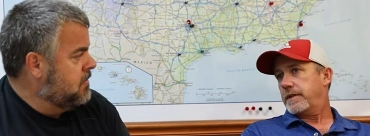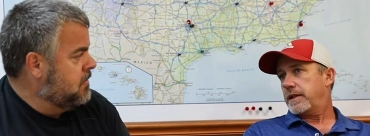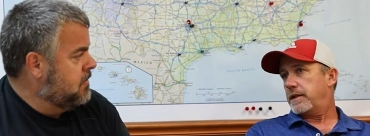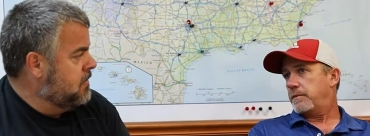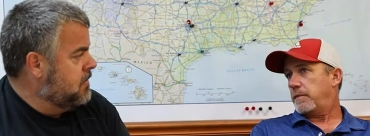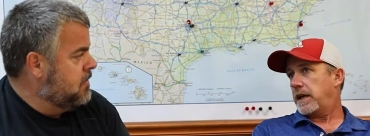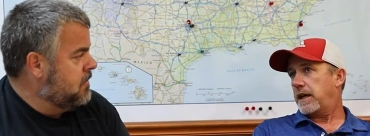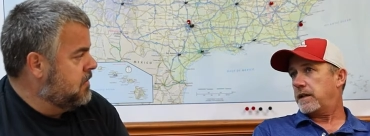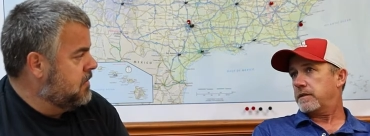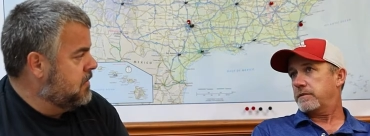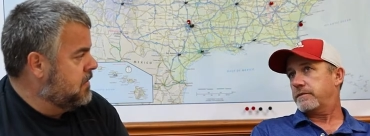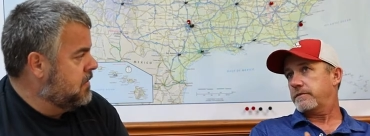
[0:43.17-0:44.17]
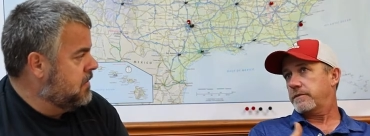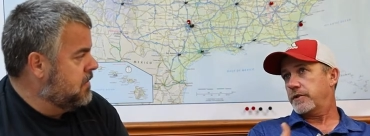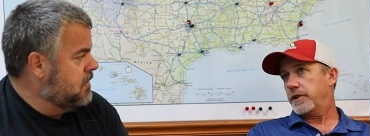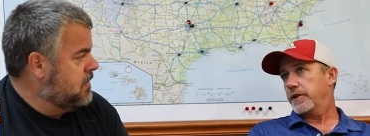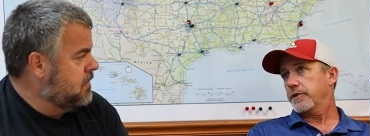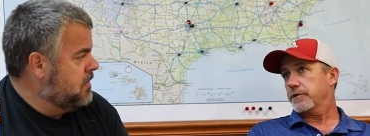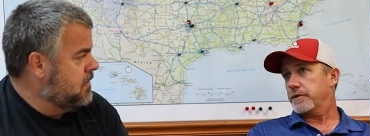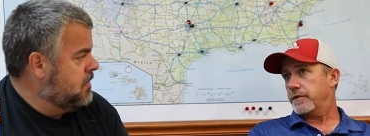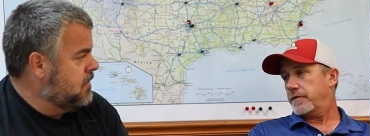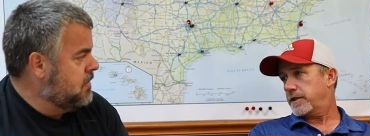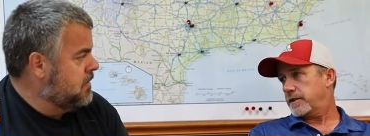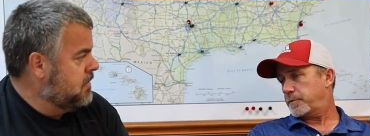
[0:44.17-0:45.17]
Speaker 1: in my years
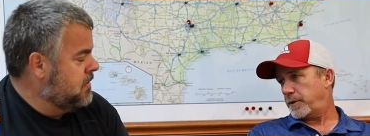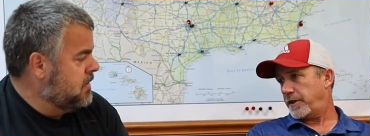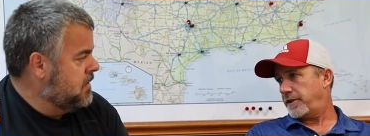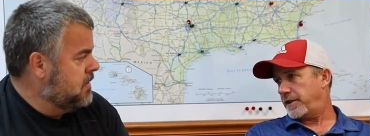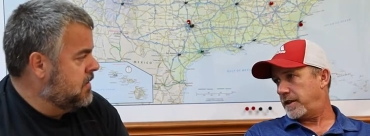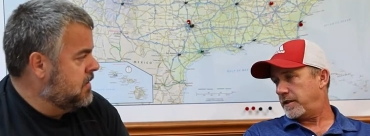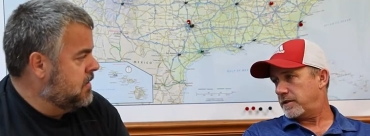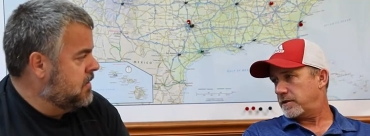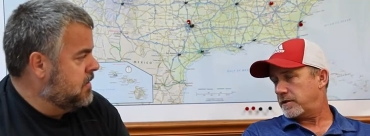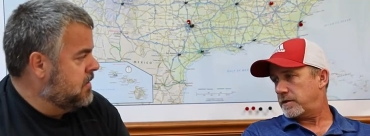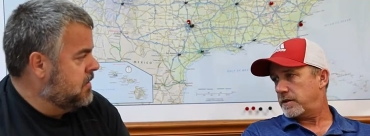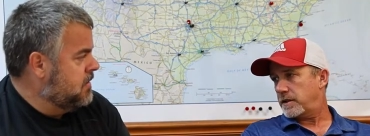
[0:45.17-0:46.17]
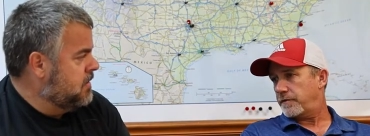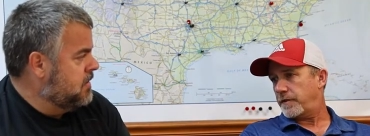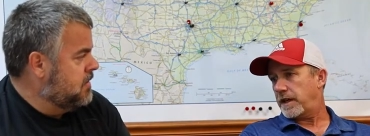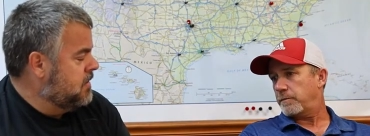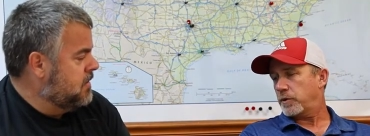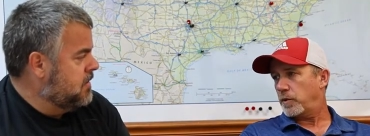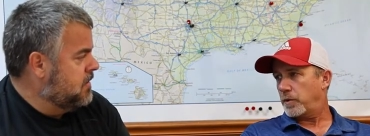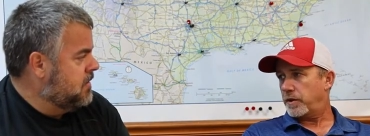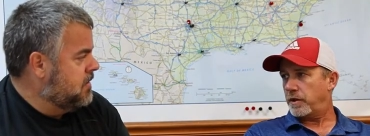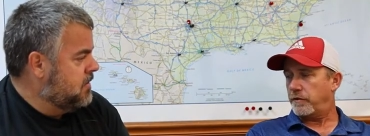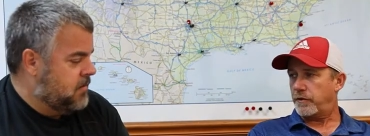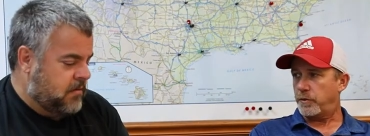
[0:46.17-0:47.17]
of experience, if I'm
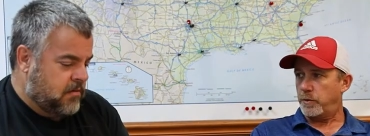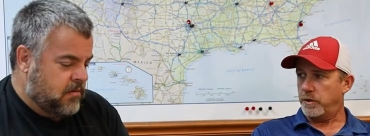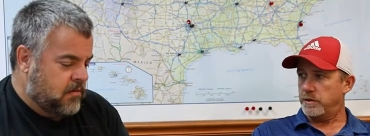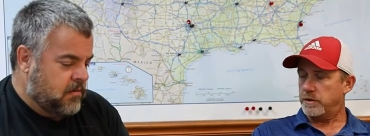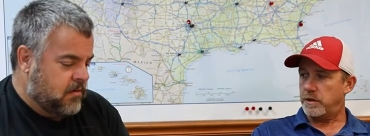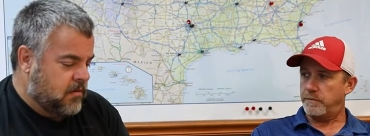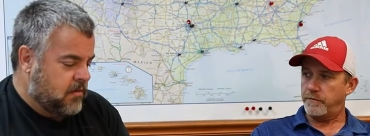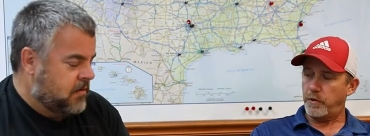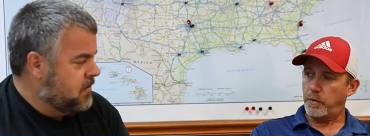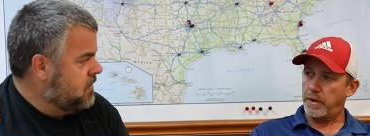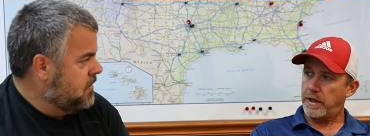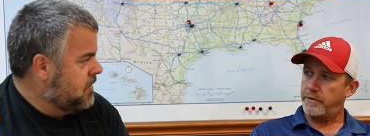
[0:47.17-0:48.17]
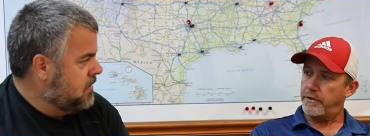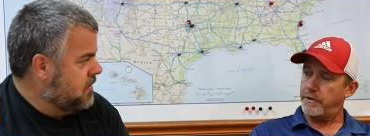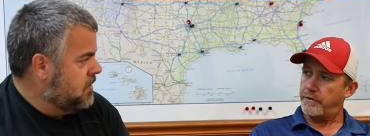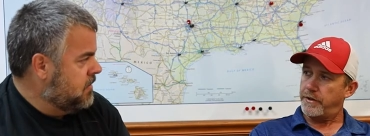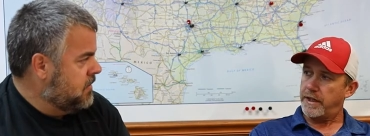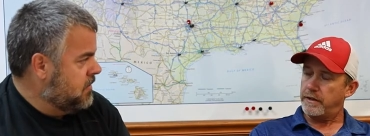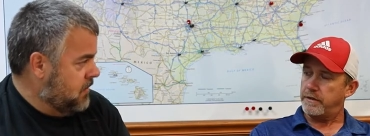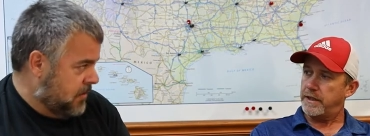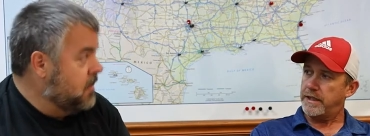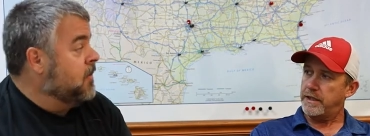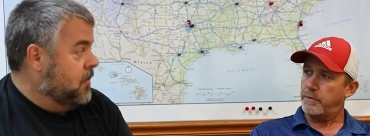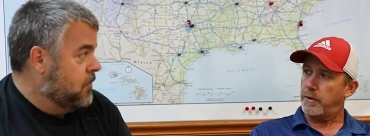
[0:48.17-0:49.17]
going over a wood subfloor, I'd rather nail
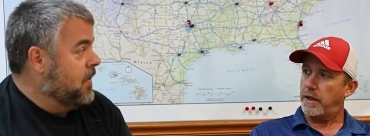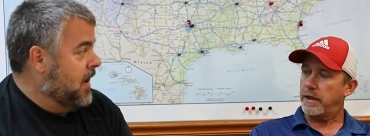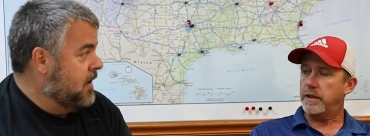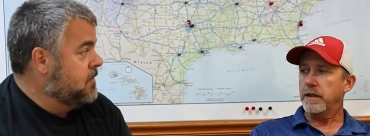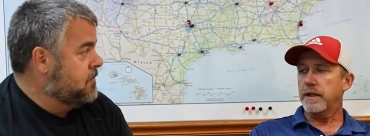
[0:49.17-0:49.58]
it anyway. Right.